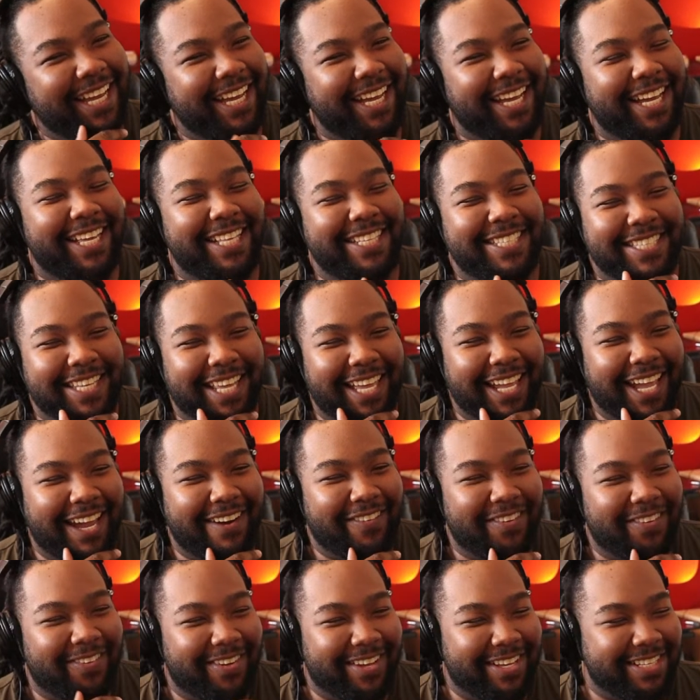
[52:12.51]
And it's like
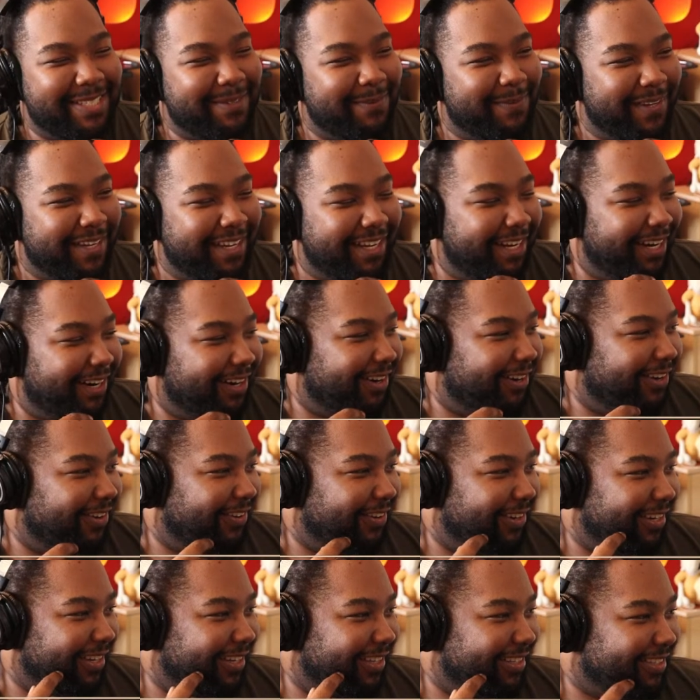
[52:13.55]
everyone gets to be a hero,
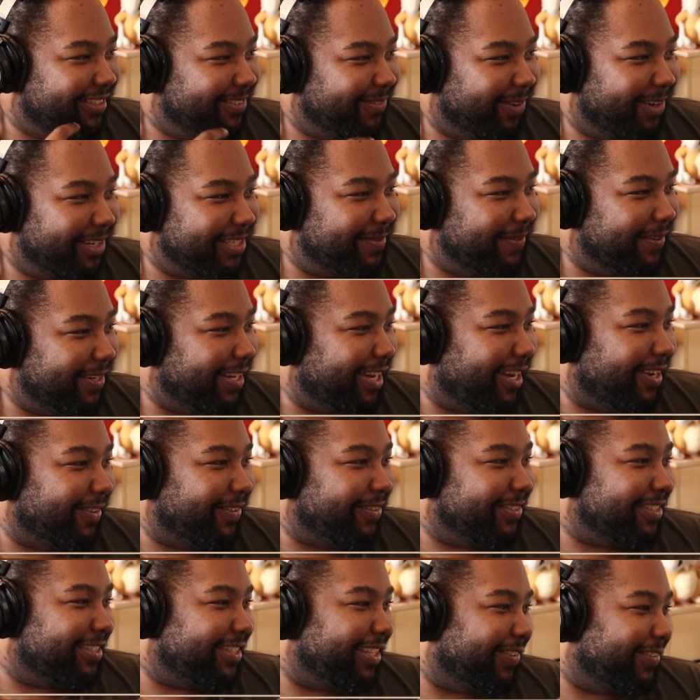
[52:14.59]
and he works at
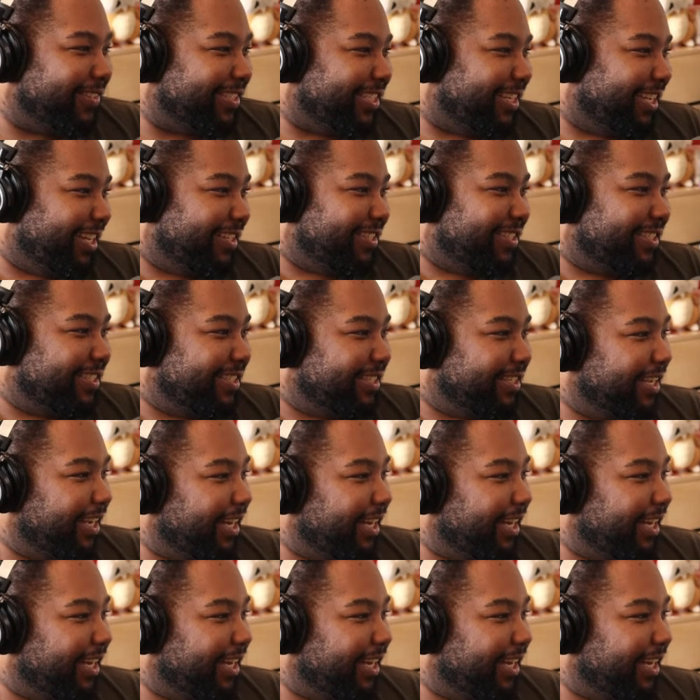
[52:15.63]
McDonald's. That was nuts.